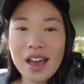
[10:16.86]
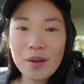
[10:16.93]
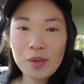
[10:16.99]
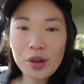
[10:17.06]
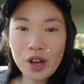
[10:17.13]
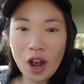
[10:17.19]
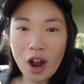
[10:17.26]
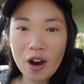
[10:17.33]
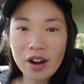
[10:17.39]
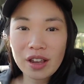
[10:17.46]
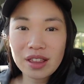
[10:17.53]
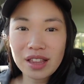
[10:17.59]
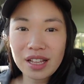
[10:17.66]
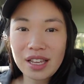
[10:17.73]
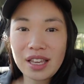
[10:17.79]
am
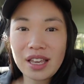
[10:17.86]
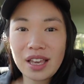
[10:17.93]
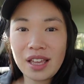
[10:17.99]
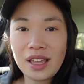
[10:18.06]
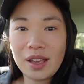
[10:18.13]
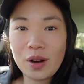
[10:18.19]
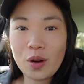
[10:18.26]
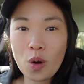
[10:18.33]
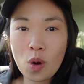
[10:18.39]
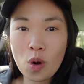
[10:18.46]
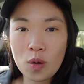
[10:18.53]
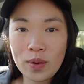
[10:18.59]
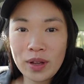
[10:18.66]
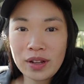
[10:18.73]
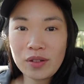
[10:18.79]
currently in
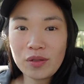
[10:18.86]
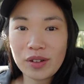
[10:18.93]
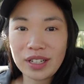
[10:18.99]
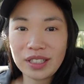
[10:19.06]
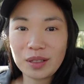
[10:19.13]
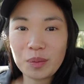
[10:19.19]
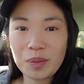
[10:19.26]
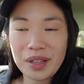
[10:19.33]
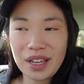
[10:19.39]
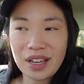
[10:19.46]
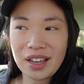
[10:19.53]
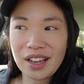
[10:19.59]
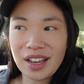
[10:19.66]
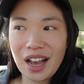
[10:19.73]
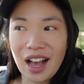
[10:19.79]
Auburn, reason
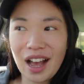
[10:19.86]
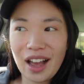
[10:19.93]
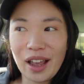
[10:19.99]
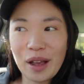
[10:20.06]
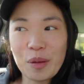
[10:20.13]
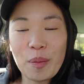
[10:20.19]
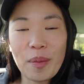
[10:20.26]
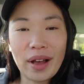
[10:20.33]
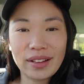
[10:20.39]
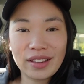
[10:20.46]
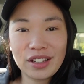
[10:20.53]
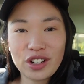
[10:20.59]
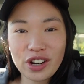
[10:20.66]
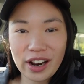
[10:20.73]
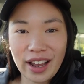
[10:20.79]
being I am about
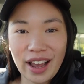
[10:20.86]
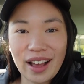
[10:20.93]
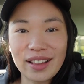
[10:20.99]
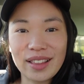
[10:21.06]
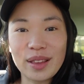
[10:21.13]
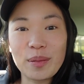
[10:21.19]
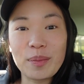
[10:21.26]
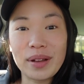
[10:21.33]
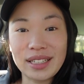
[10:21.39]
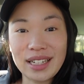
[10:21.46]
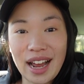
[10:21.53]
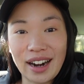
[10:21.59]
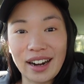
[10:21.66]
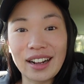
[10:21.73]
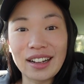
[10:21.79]
to check out the
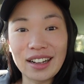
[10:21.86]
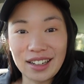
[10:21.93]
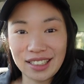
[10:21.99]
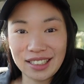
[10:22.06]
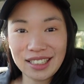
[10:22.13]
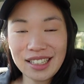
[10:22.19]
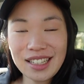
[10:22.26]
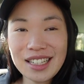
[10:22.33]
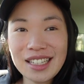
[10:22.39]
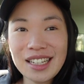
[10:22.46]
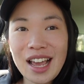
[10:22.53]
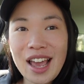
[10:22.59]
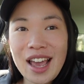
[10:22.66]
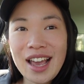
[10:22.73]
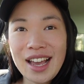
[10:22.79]
Botanic Gardens,
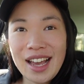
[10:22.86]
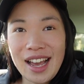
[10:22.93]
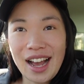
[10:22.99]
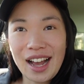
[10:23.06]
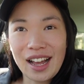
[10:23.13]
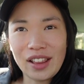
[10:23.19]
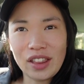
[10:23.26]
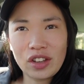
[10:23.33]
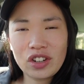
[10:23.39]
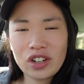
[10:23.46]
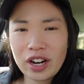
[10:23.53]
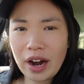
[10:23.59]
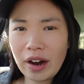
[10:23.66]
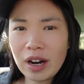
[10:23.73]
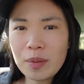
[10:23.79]
uh, the
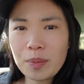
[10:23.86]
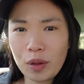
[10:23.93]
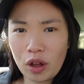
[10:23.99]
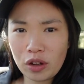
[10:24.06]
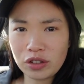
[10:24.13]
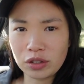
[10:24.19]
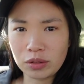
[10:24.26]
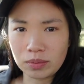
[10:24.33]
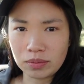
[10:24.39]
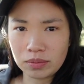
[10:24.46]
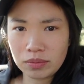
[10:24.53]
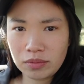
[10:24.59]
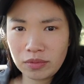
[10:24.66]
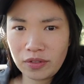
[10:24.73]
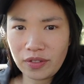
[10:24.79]
Cherry Blossom
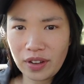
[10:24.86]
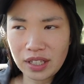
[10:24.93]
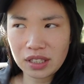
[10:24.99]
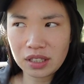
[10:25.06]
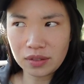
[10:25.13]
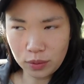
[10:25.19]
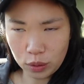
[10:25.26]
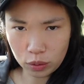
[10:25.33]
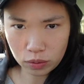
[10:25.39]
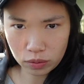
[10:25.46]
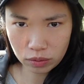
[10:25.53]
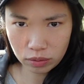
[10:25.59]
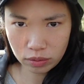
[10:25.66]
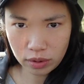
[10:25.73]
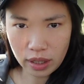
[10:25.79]
Festival,
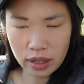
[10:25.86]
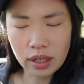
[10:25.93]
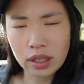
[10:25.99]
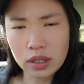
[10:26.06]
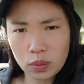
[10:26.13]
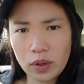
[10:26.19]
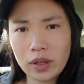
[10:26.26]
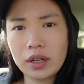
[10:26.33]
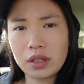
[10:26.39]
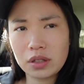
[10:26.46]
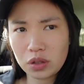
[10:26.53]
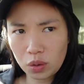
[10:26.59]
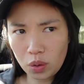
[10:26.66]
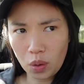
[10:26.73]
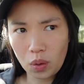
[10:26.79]
I think it's what
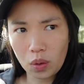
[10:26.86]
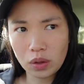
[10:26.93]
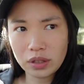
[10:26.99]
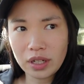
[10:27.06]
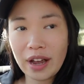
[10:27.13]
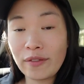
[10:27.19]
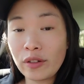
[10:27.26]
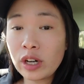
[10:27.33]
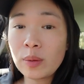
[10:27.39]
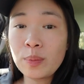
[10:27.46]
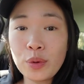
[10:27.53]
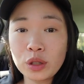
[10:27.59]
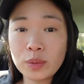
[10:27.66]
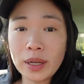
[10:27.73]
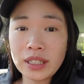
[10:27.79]
it's called. I've already
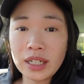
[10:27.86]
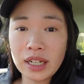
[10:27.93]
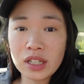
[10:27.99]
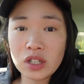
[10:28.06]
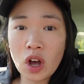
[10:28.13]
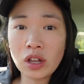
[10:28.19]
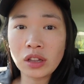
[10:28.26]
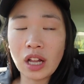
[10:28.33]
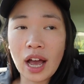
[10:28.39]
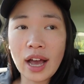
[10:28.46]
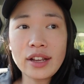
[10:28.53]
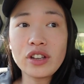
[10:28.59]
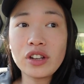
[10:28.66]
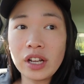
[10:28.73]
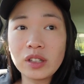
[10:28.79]
booked my tickets
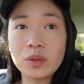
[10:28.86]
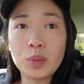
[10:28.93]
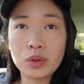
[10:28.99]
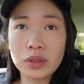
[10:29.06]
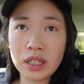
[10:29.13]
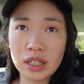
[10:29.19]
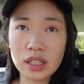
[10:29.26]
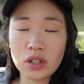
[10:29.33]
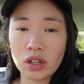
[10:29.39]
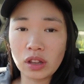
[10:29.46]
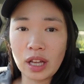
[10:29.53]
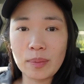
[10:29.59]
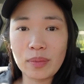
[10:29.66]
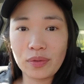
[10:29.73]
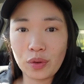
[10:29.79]
online. You need to book tickets
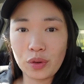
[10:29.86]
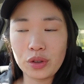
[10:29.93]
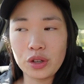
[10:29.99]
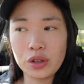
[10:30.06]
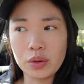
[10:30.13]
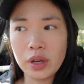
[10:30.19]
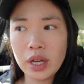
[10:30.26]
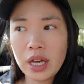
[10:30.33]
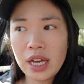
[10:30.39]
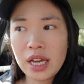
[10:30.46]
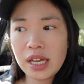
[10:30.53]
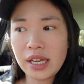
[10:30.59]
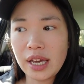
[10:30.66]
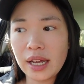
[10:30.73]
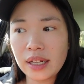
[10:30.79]
online before you
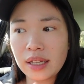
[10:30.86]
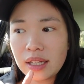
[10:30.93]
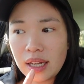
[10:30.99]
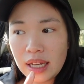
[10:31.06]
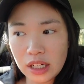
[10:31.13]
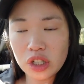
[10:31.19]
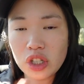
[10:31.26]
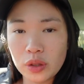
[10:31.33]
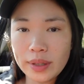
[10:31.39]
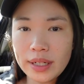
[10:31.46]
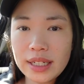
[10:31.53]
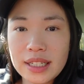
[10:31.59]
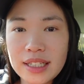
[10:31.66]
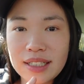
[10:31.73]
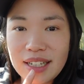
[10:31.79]
get into
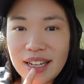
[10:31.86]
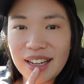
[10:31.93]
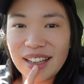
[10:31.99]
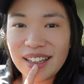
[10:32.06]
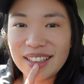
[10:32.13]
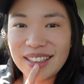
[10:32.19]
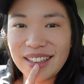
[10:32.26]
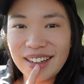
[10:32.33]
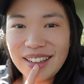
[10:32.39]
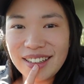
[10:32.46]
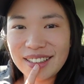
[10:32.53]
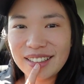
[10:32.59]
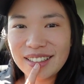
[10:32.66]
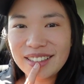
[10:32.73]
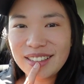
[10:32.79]
it, and
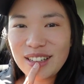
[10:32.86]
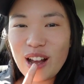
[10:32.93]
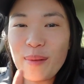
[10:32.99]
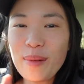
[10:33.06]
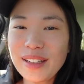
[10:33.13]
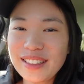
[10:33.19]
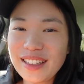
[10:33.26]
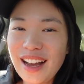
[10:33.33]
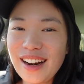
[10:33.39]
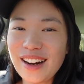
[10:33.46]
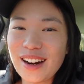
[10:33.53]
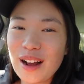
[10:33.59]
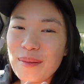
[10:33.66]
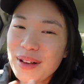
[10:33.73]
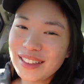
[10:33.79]
yeah, I'm
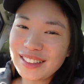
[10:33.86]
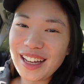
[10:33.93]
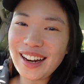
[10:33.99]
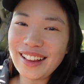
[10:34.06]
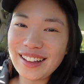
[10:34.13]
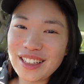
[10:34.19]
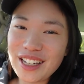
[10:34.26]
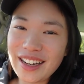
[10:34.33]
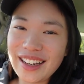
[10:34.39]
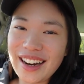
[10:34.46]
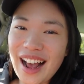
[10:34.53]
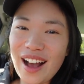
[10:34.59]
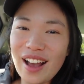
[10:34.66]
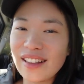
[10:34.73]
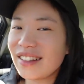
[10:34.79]
excited. I'm excited to check it
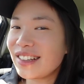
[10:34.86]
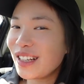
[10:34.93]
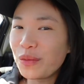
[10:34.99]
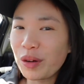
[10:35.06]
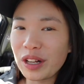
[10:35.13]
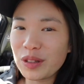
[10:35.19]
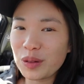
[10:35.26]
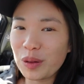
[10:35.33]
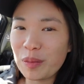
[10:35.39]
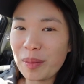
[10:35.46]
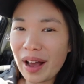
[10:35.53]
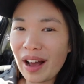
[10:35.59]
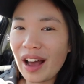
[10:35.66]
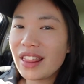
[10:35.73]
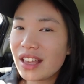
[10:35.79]
out and see what it's all
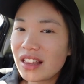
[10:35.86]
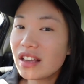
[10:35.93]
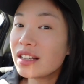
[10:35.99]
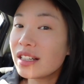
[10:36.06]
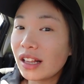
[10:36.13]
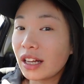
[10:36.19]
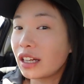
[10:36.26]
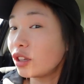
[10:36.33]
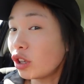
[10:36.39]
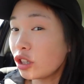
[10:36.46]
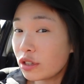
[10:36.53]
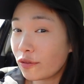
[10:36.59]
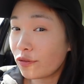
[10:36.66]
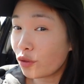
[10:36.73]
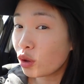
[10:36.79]
about. I think there's like
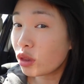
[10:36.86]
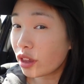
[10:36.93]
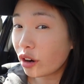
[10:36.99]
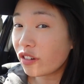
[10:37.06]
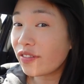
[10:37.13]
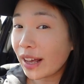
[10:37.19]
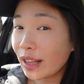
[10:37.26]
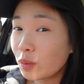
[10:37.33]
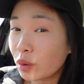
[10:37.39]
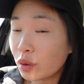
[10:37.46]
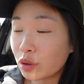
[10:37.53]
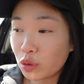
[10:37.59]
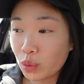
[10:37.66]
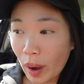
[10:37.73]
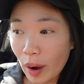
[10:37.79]
lots of food there available
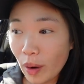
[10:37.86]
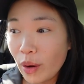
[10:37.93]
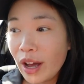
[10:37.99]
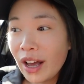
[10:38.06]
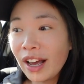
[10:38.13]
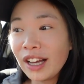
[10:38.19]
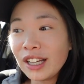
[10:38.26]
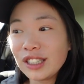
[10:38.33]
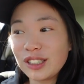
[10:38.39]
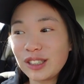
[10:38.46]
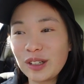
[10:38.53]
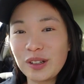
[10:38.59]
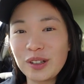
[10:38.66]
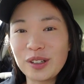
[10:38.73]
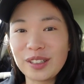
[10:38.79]
as well,
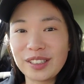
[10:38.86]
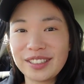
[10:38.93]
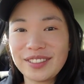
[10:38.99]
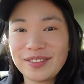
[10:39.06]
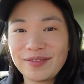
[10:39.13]
so